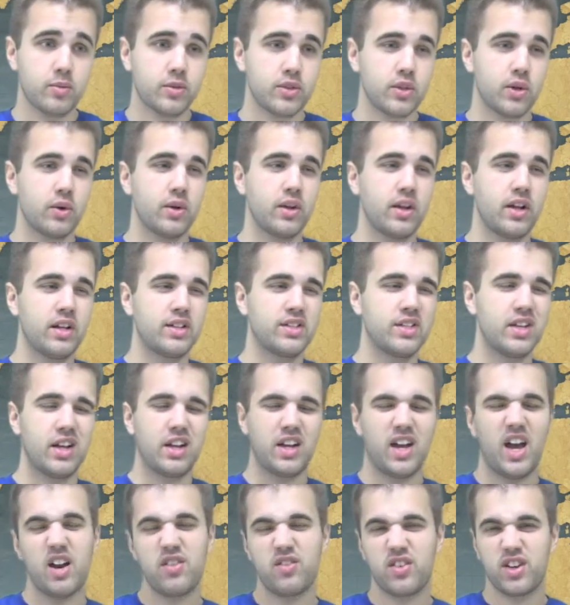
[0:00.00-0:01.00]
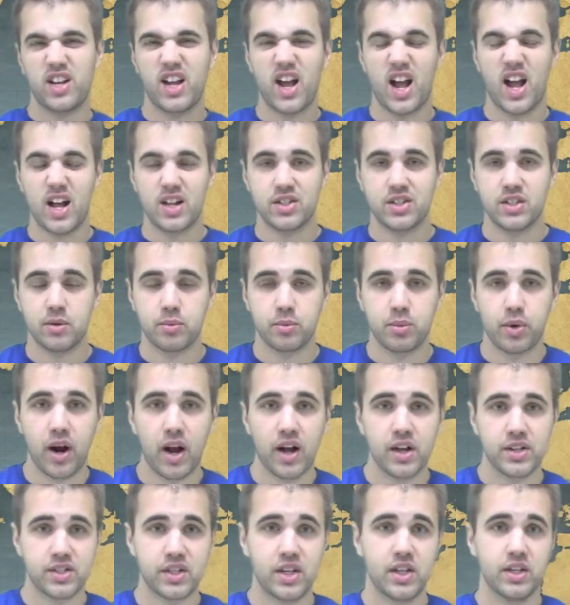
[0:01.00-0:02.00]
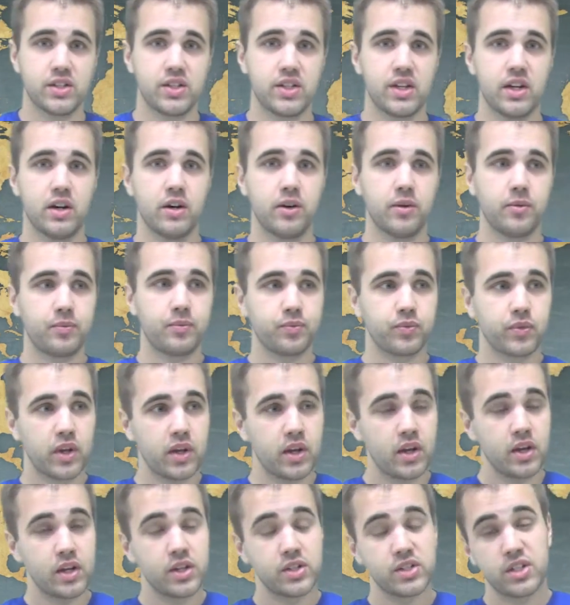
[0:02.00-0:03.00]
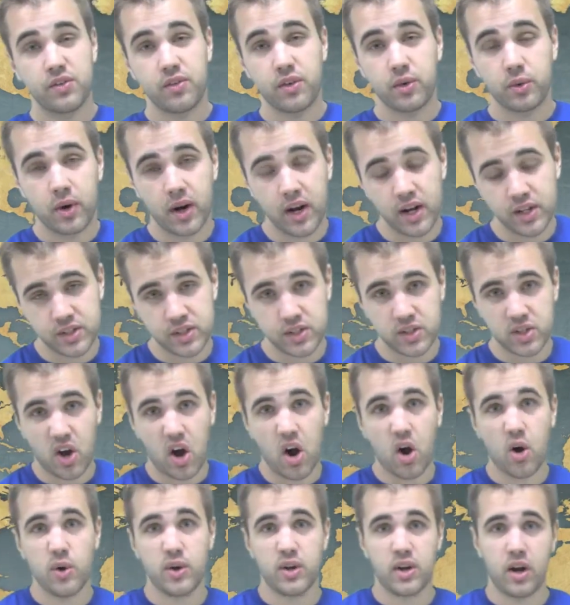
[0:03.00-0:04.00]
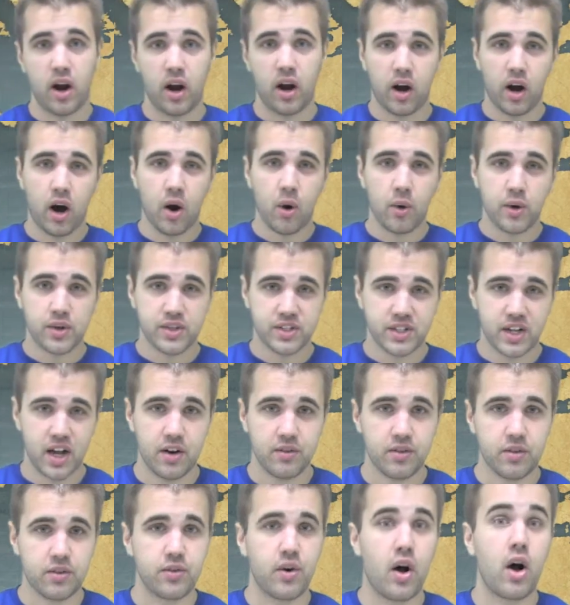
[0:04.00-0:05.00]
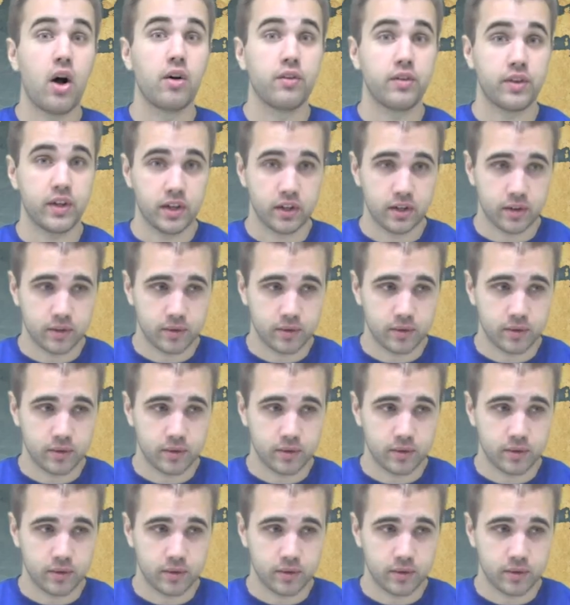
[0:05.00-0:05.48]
So it's kind of a constant process here. Civil rights are always kind of evolving.